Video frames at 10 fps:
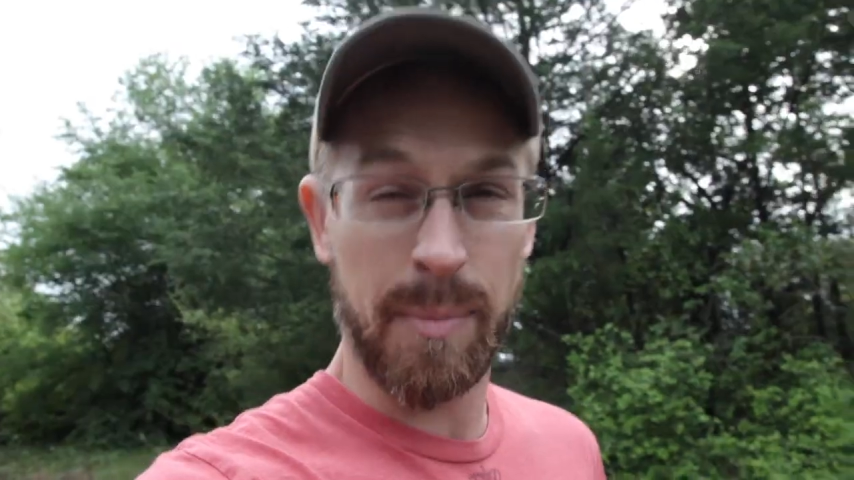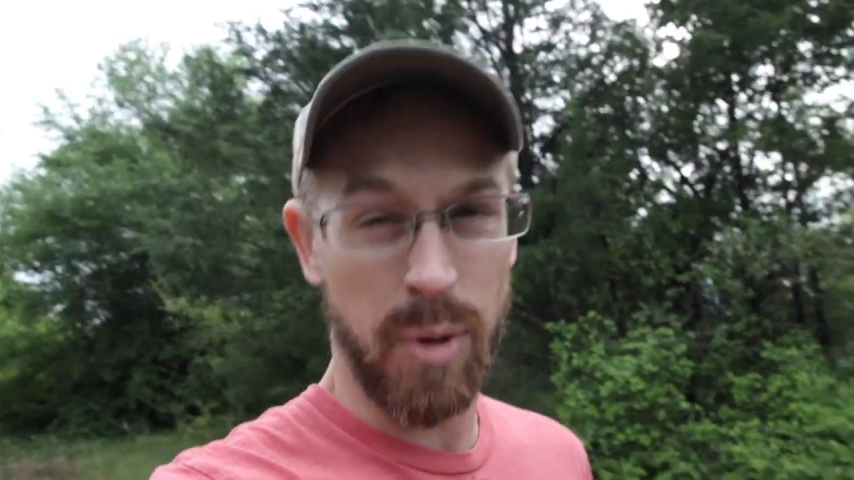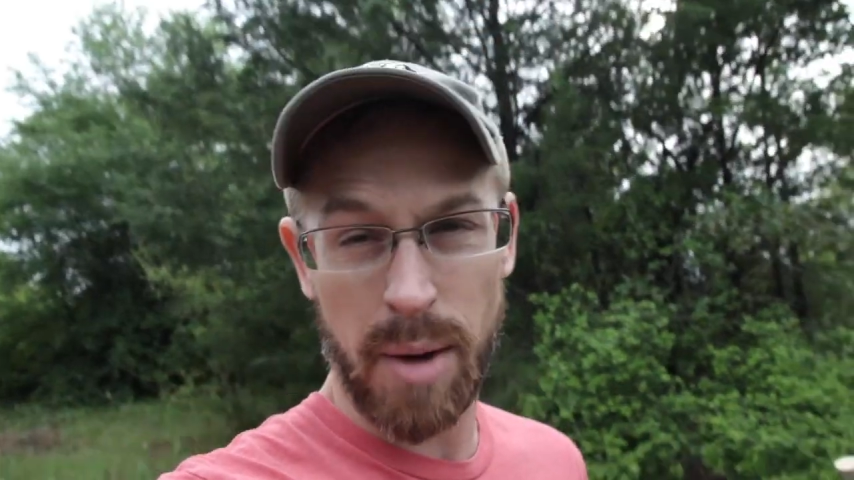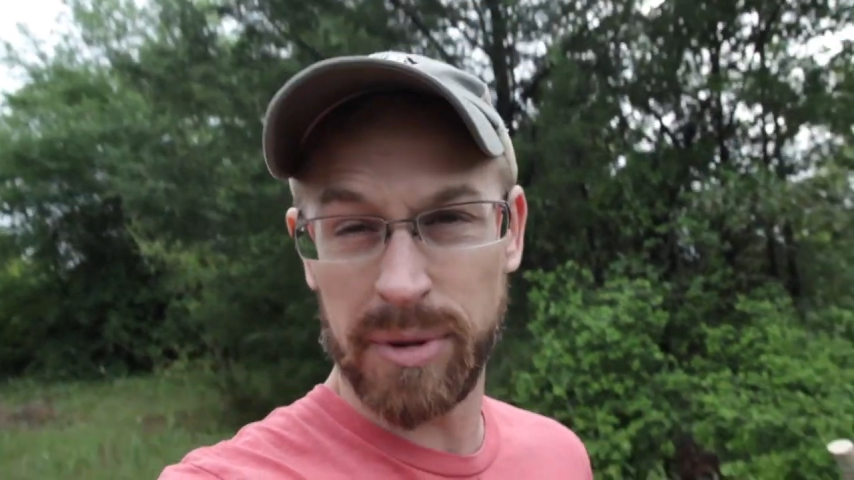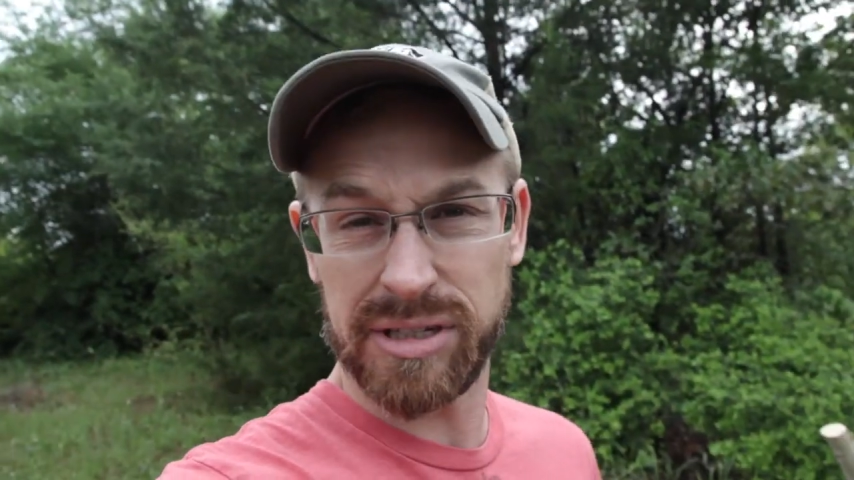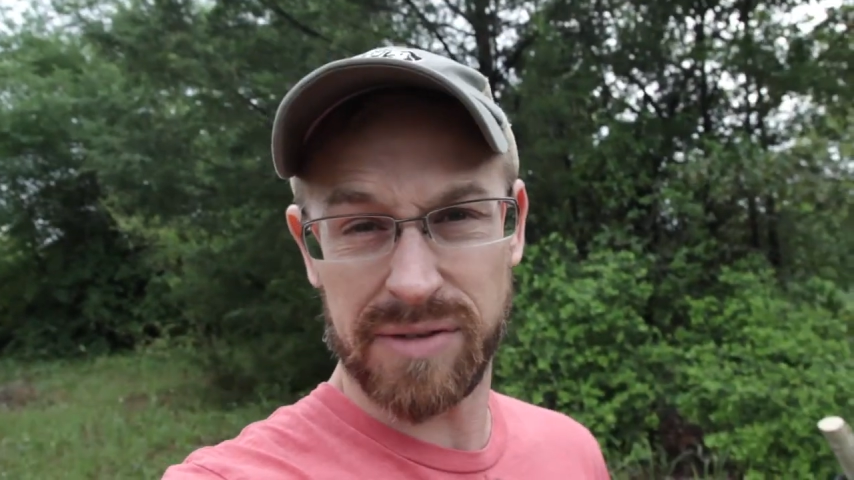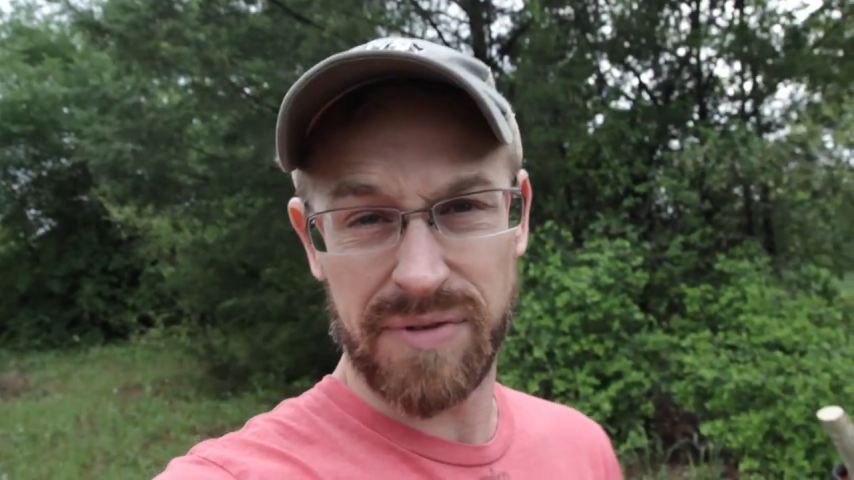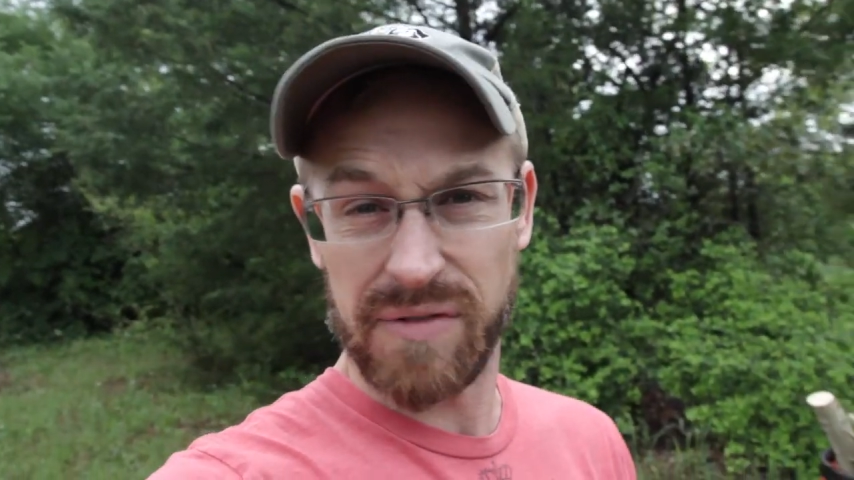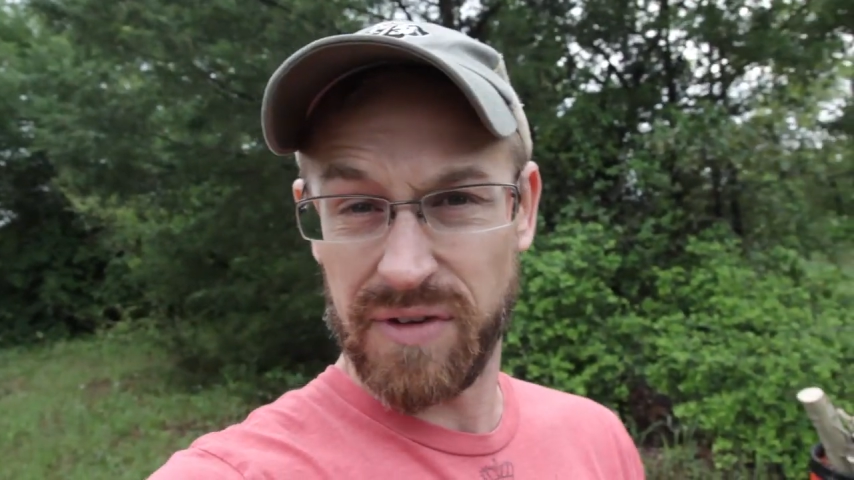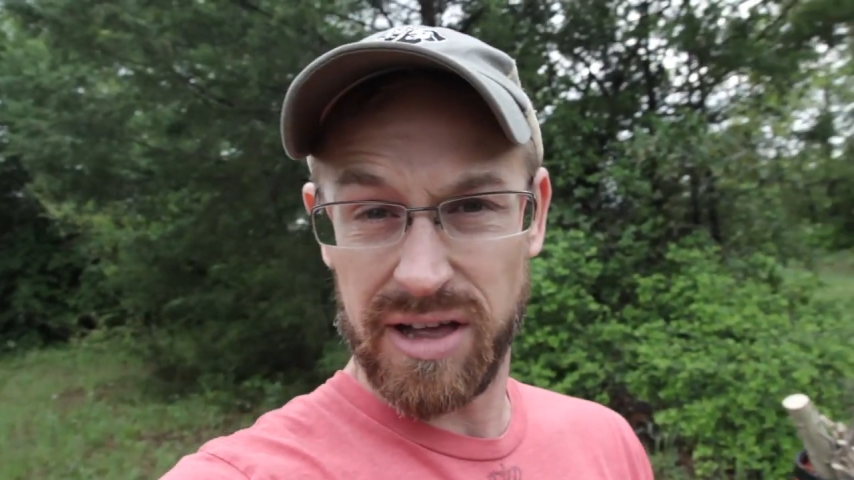promise if
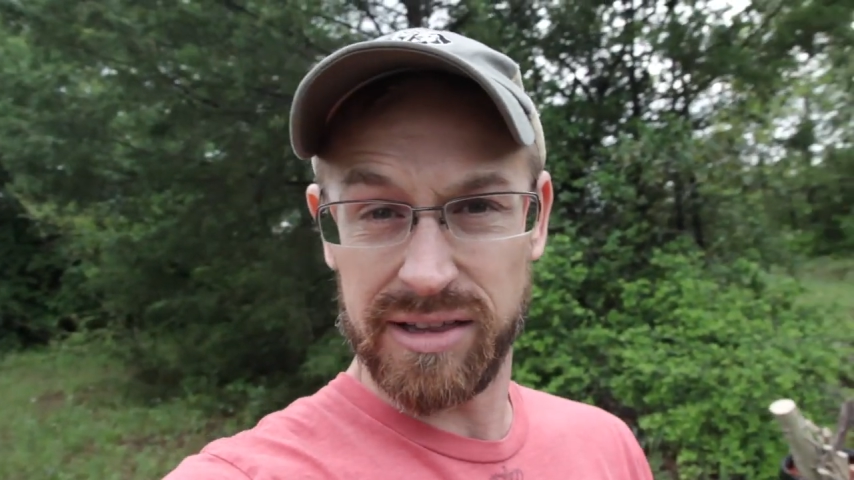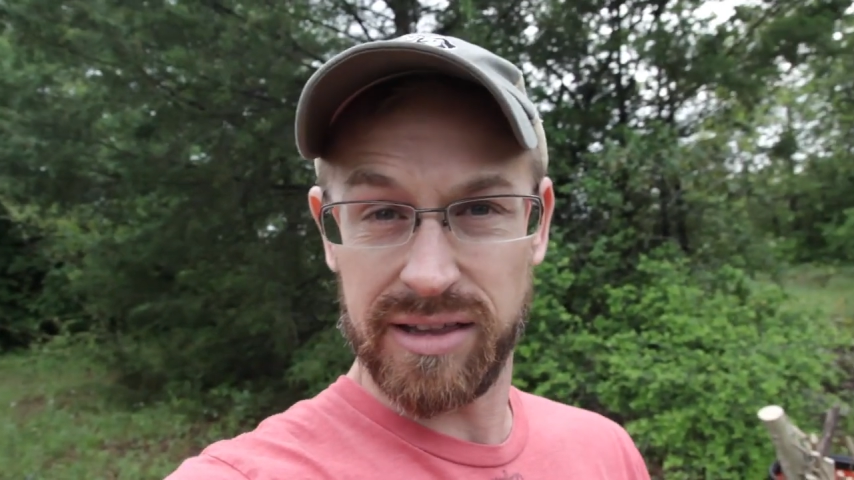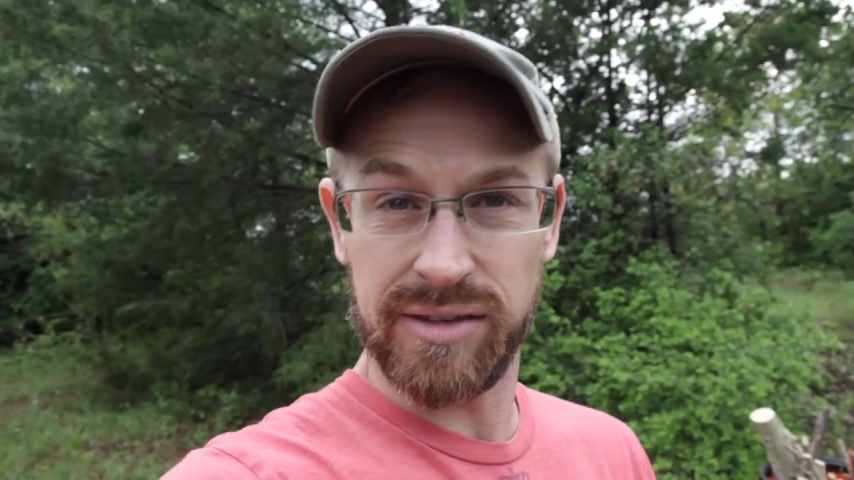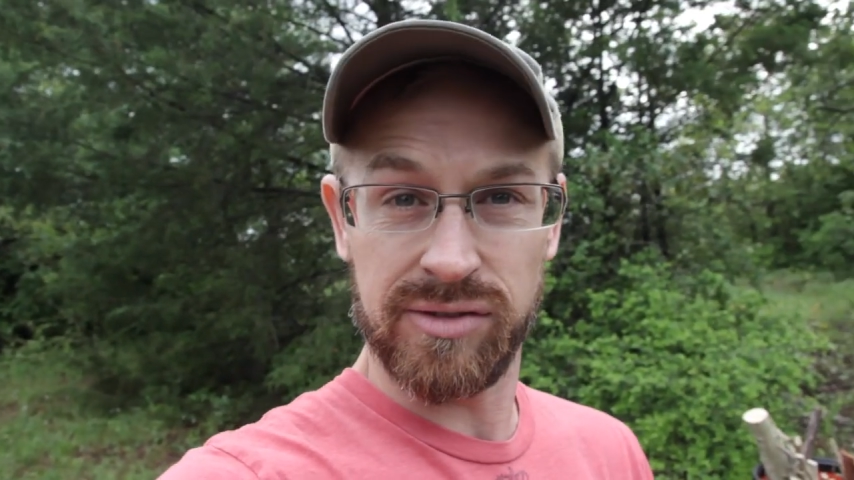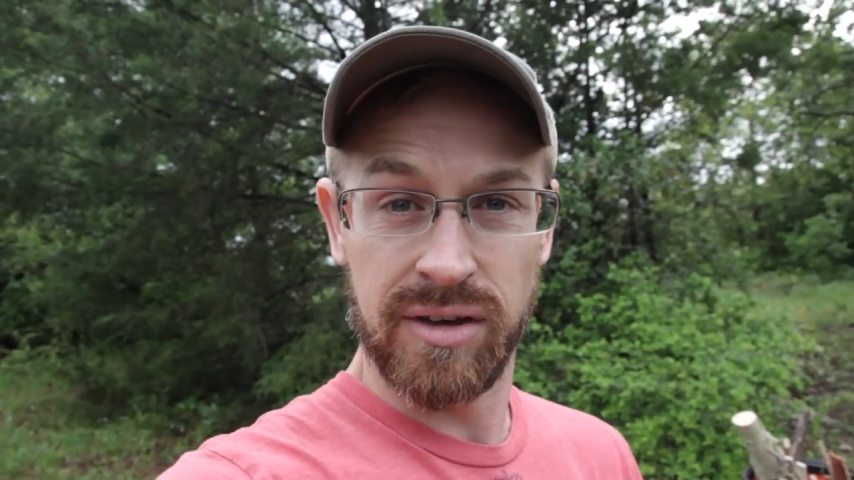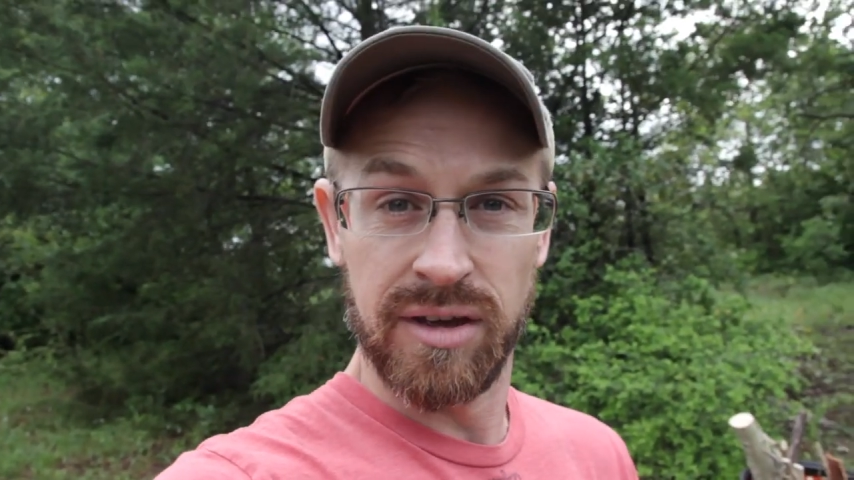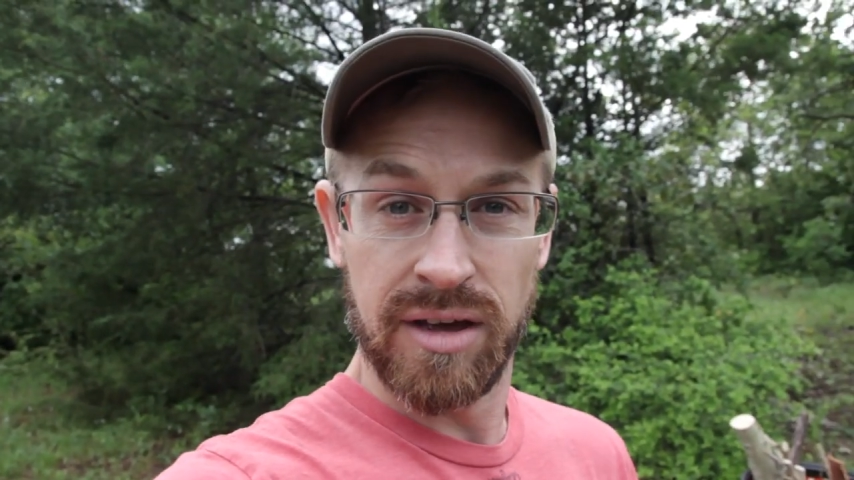I fail at this,